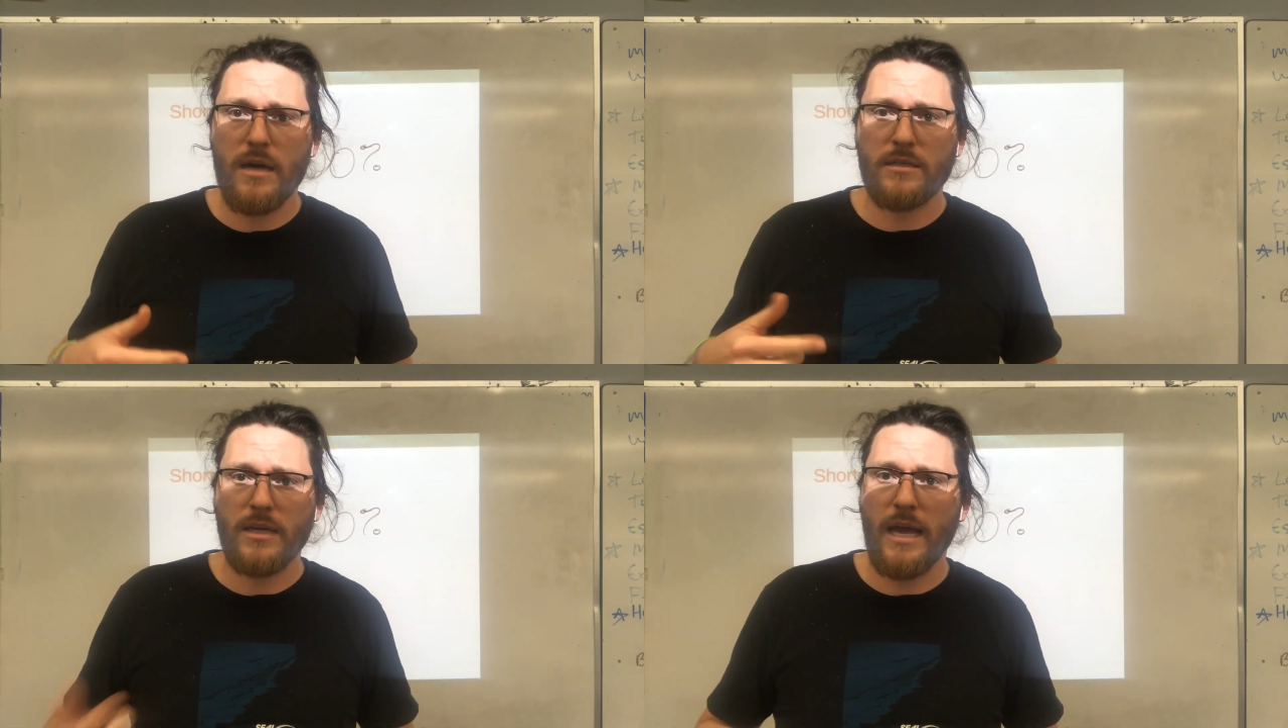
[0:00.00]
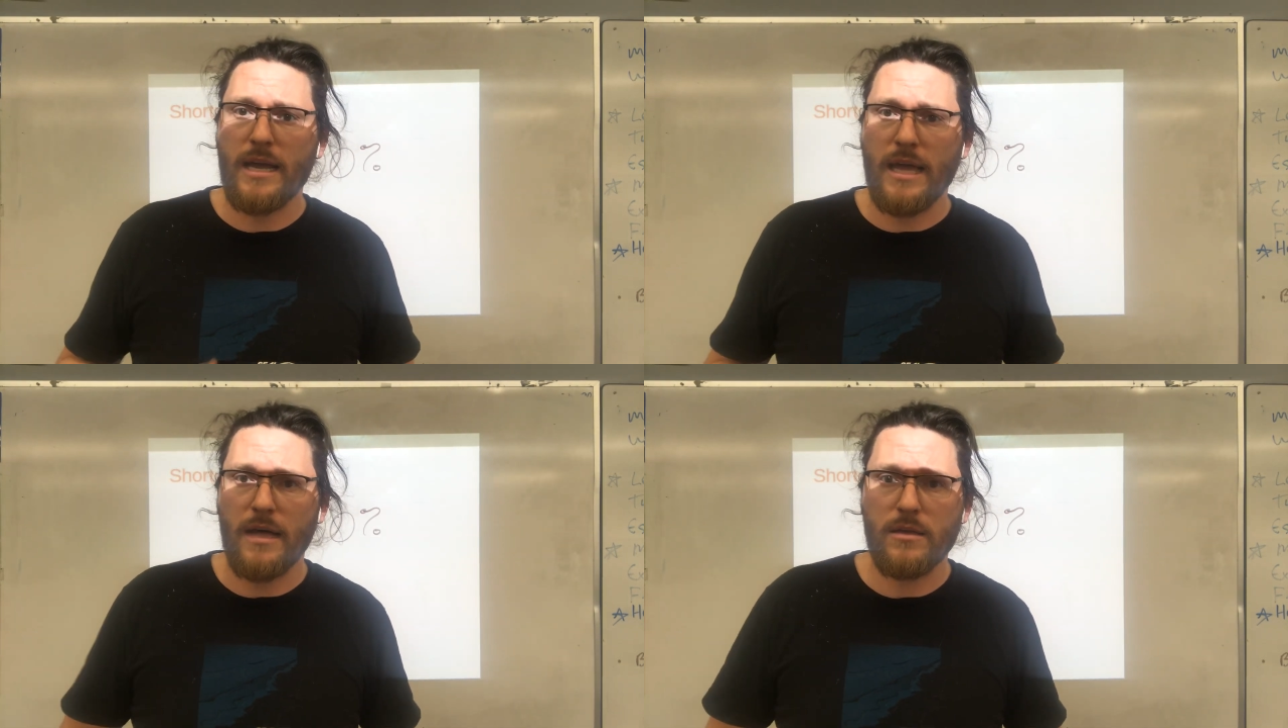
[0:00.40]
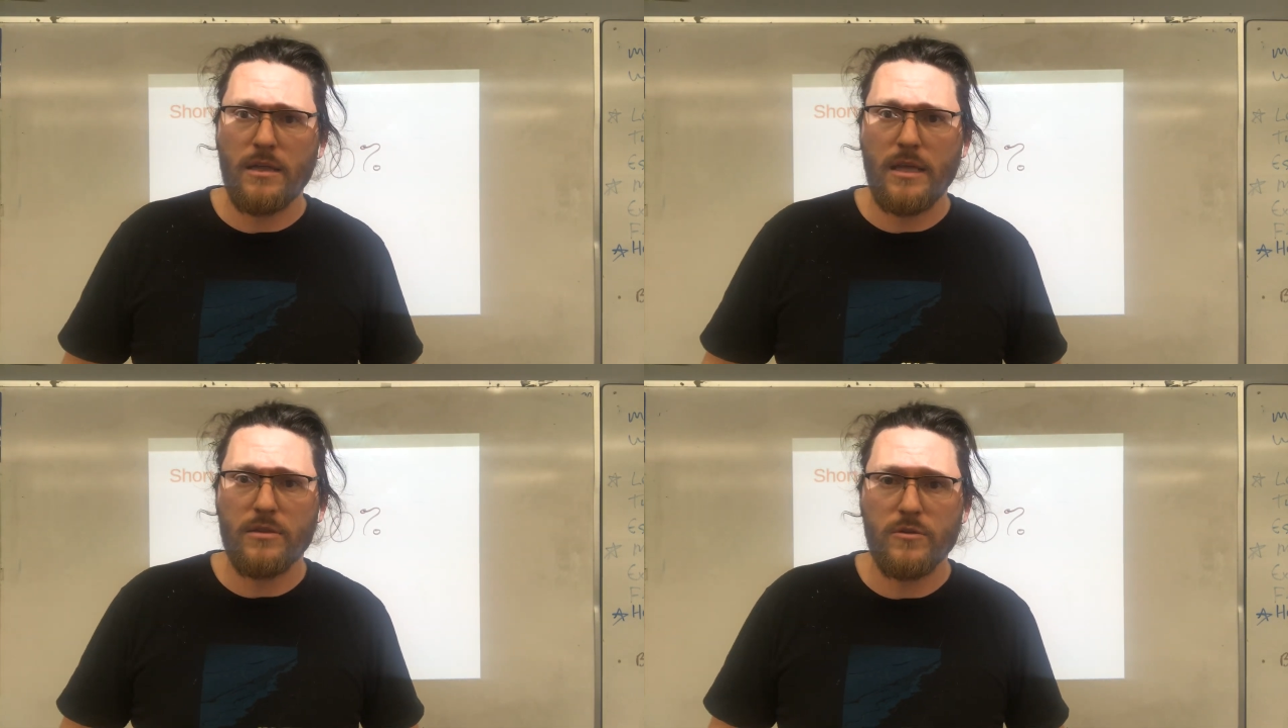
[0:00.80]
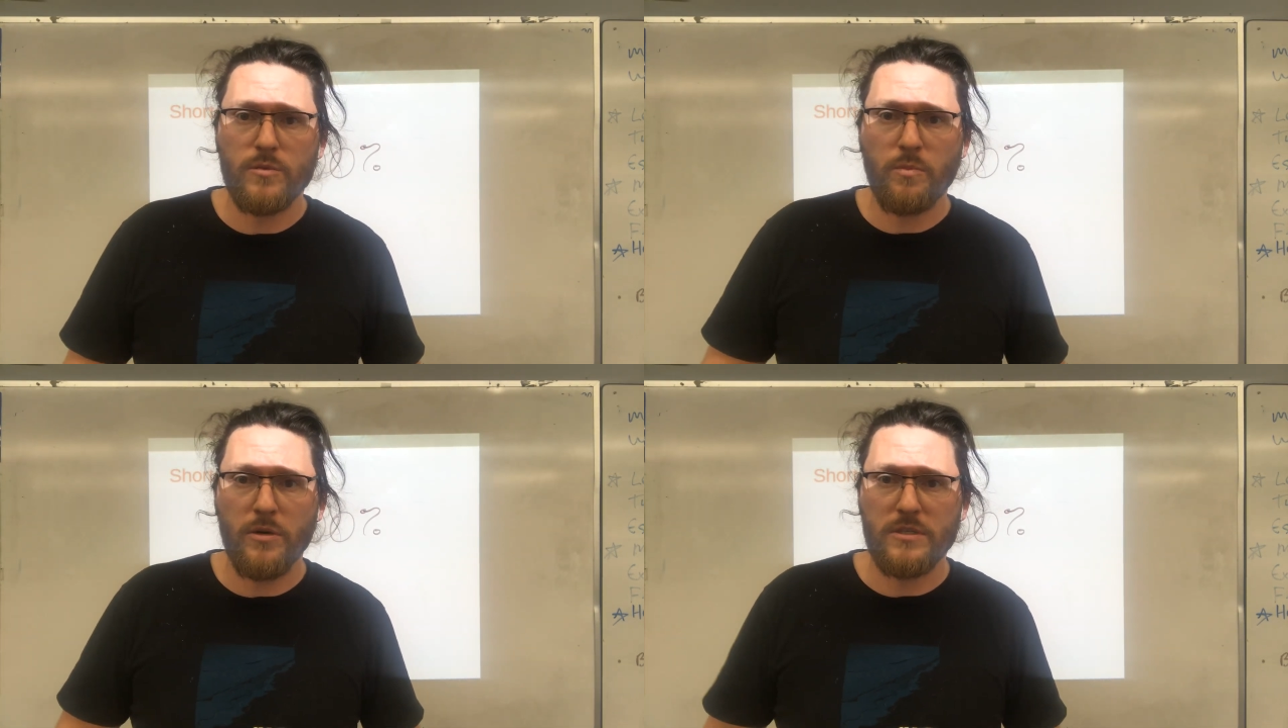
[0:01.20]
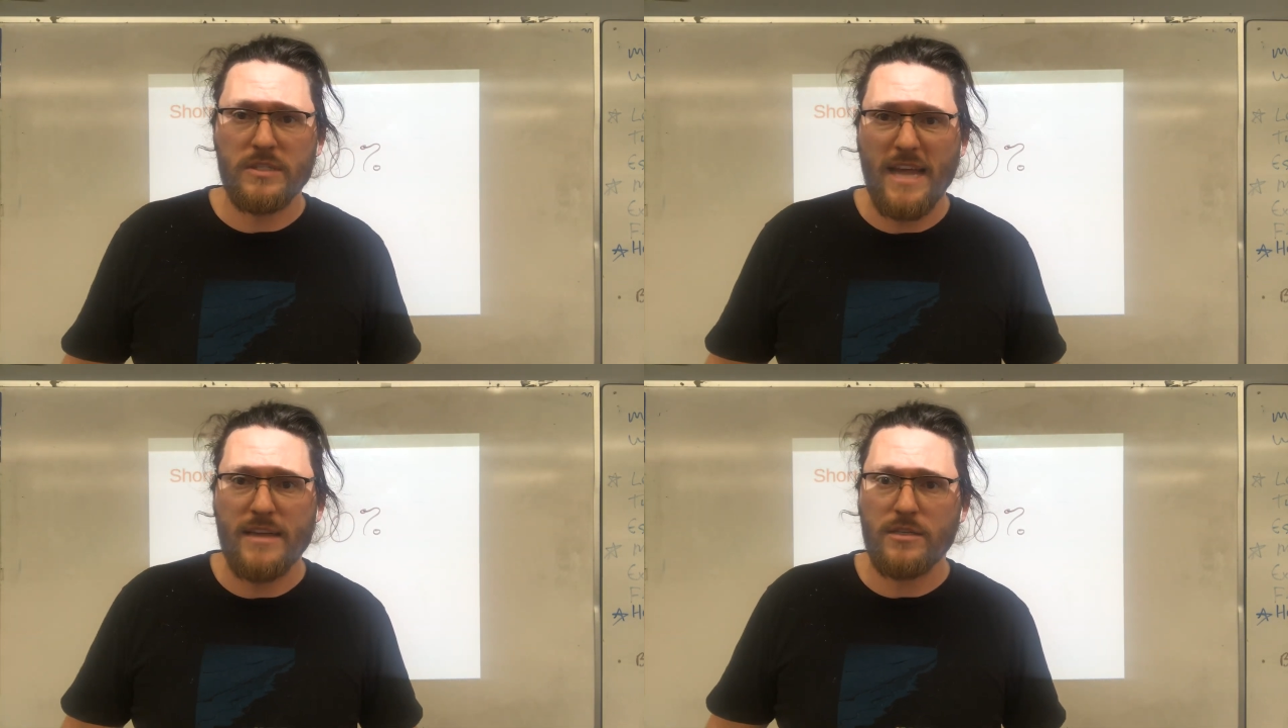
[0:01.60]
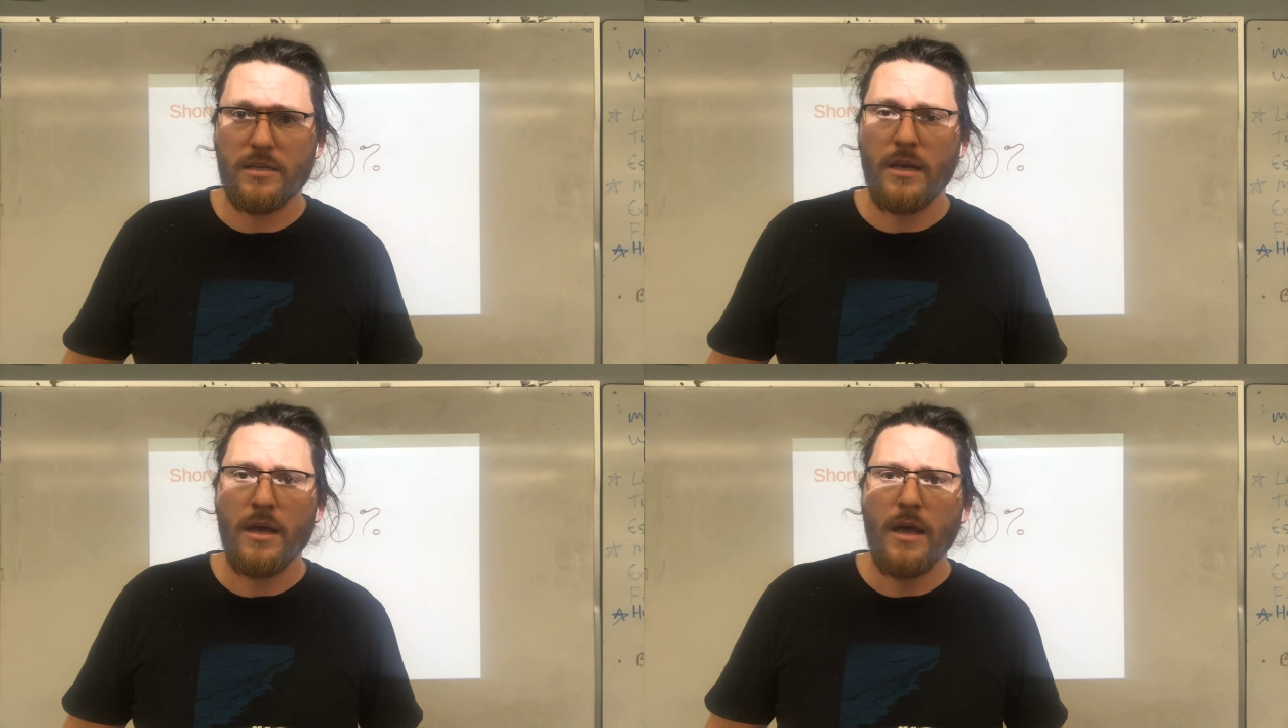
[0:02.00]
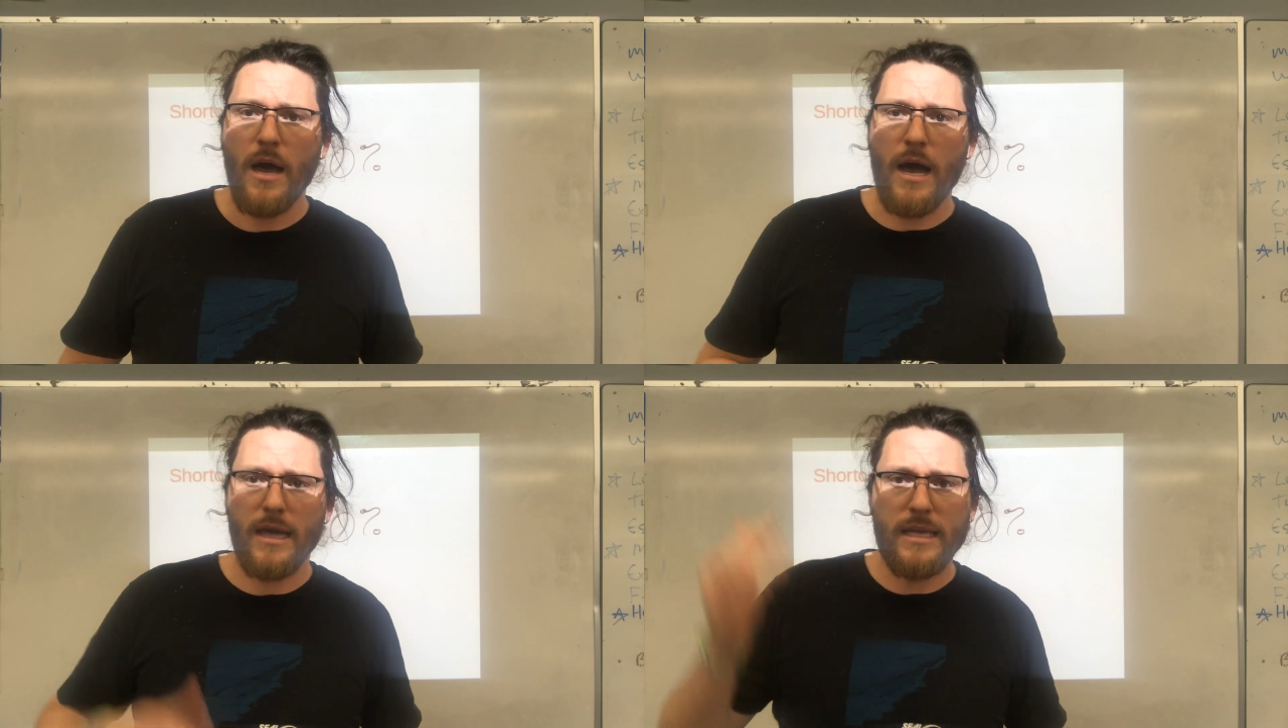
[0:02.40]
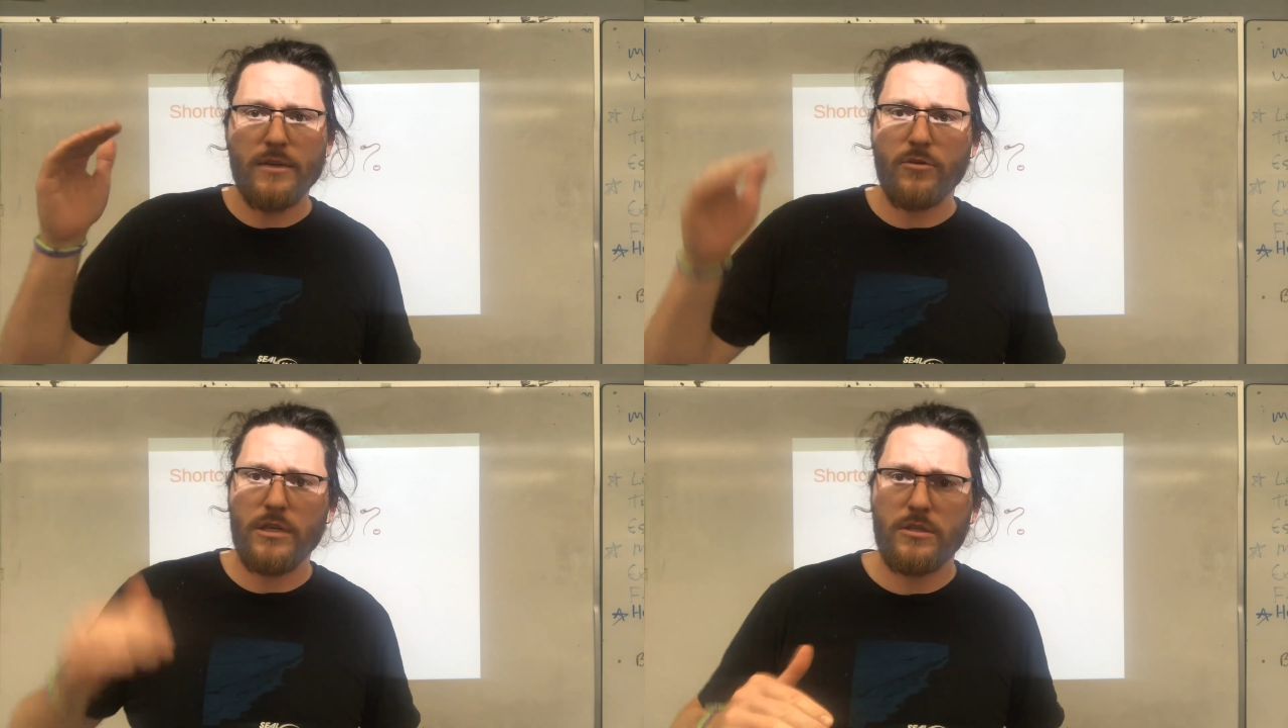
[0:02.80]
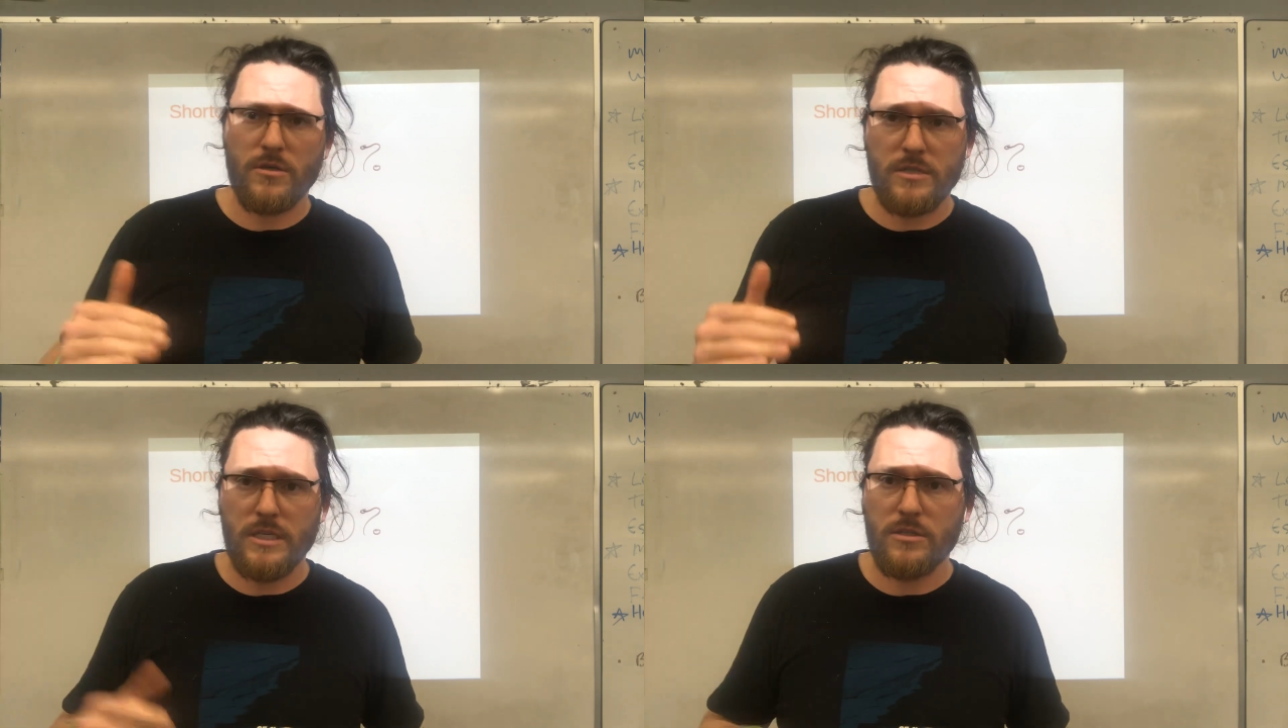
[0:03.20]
to kind of calculate those percent increase or